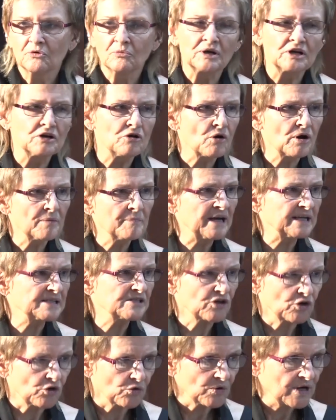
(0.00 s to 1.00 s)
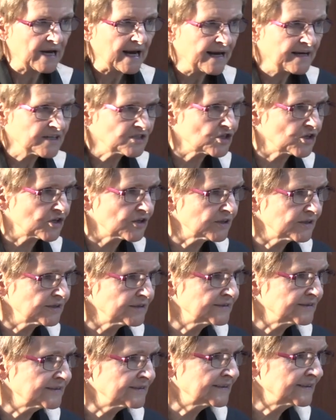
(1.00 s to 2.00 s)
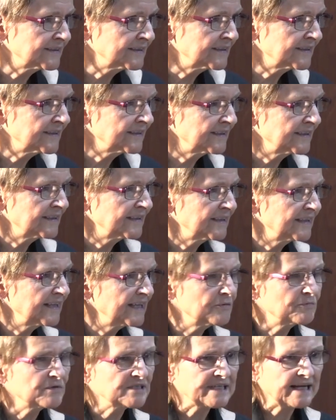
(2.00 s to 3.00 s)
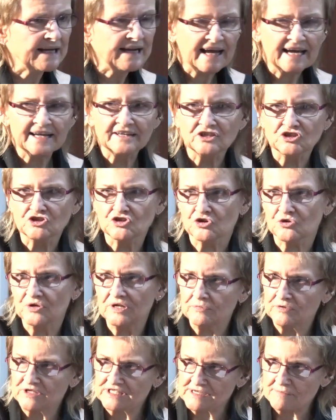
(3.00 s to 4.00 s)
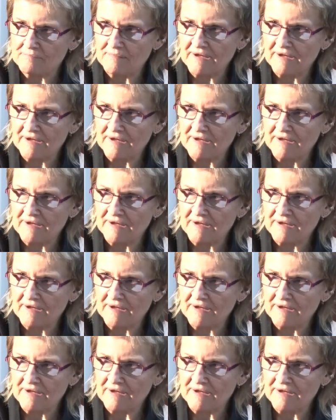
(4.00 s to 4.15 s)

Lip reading: We know him as a creator. He was an editor, he was a